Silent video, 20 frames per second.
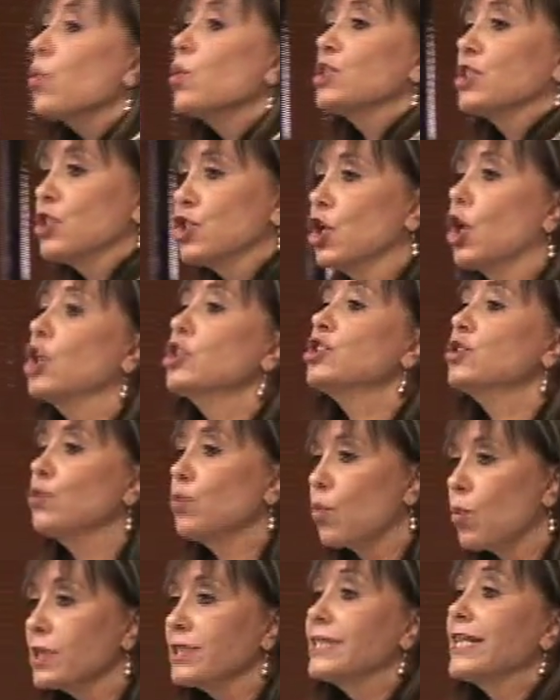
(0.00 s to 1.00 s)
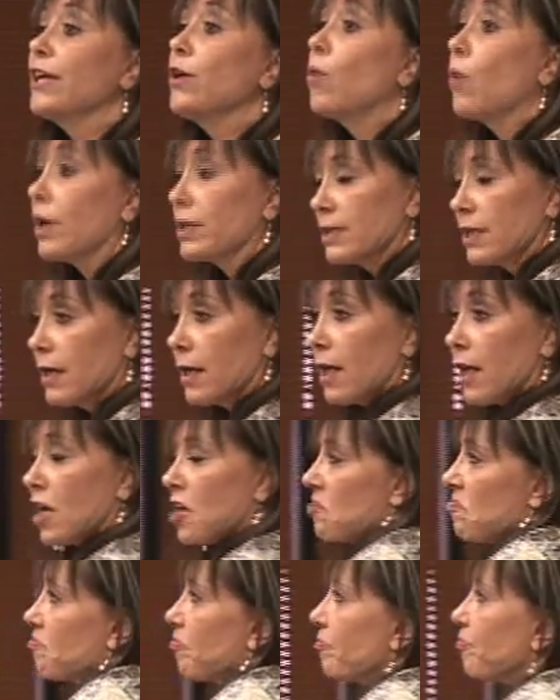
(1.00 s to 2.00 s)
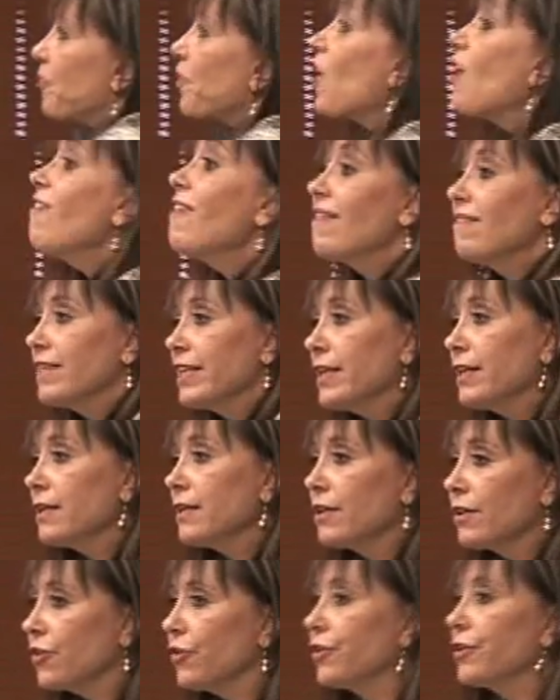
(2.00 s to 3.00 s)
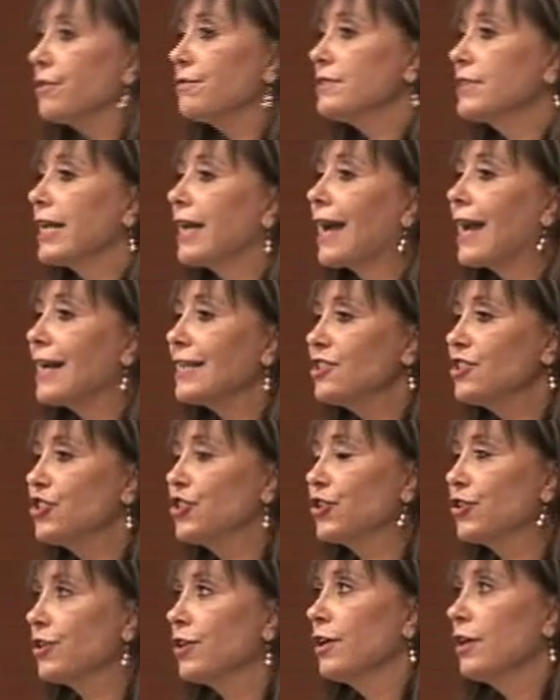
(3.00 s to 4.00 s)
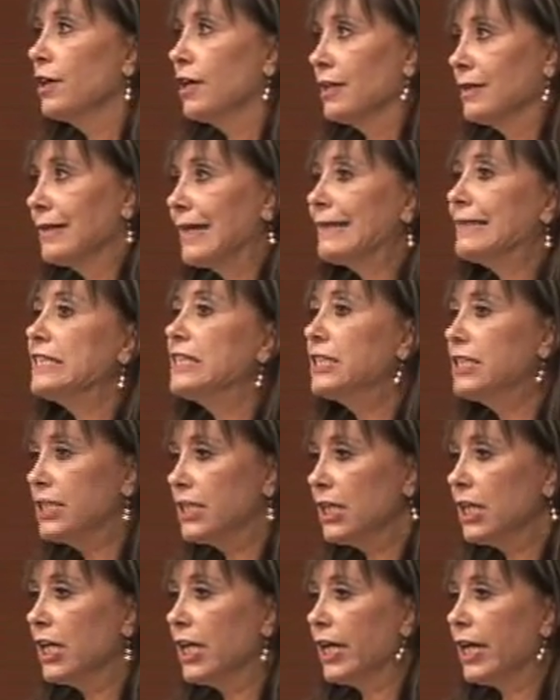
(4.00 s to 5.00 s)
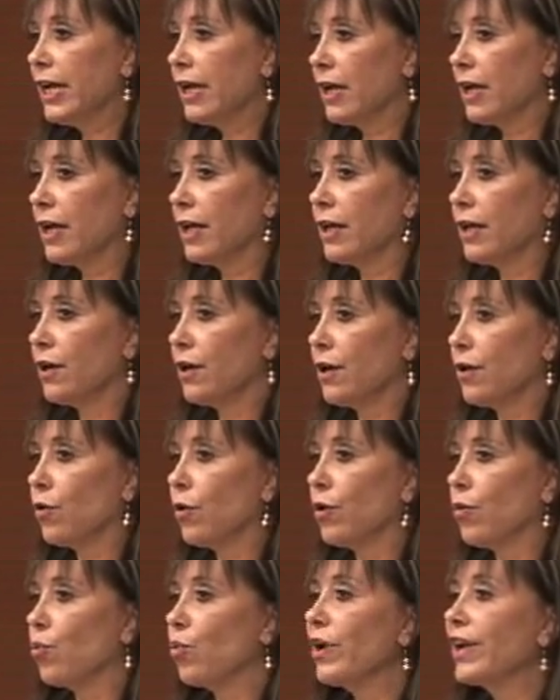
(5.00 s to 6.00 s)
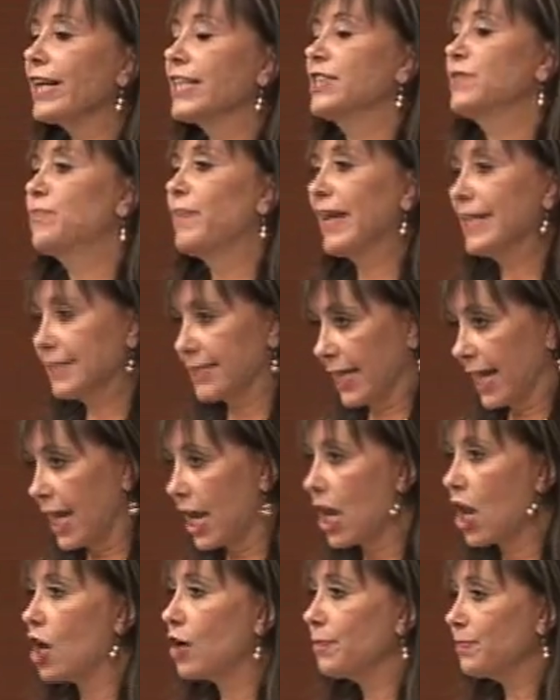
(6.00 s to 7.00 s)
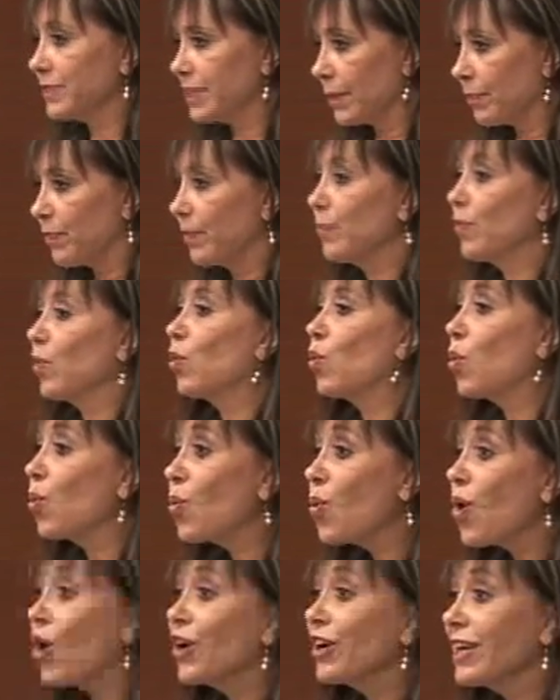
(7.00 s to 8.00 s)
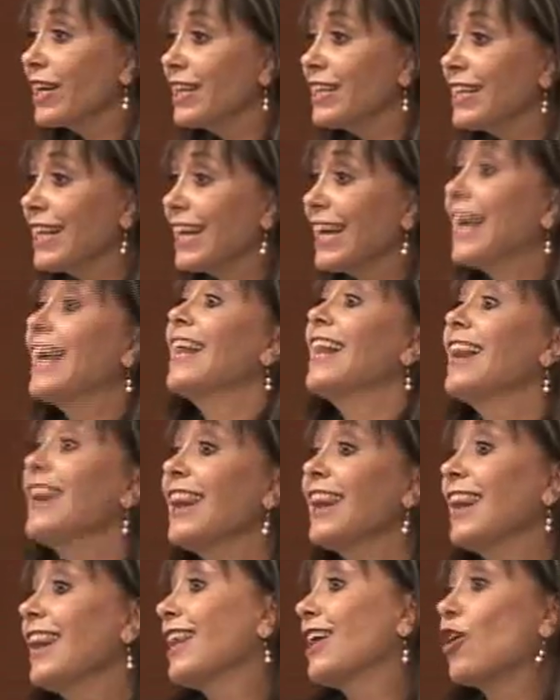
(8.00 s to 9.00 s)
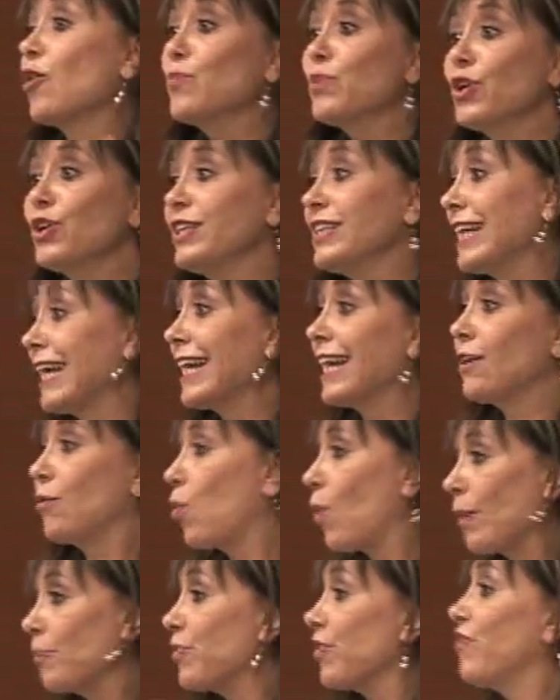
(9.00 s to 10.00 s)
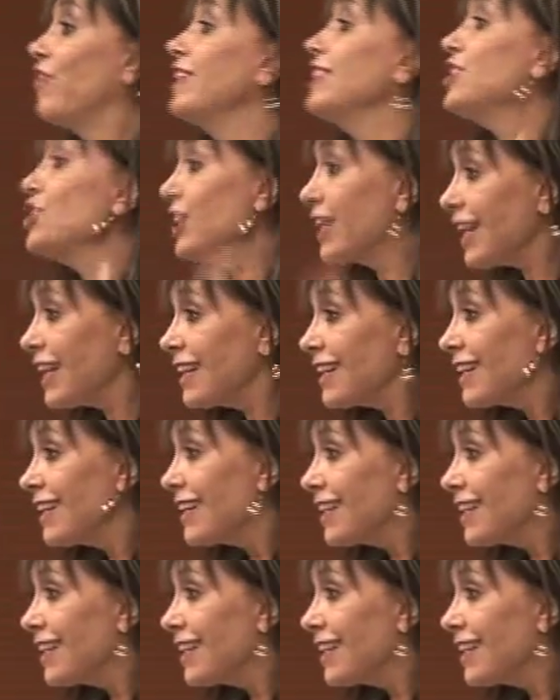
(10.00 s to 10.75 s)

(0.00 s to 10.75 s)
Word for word: was not what they were. Probably, you know, the culture that in Chile we respect a lot the people who work in the health community, in the, who are professional,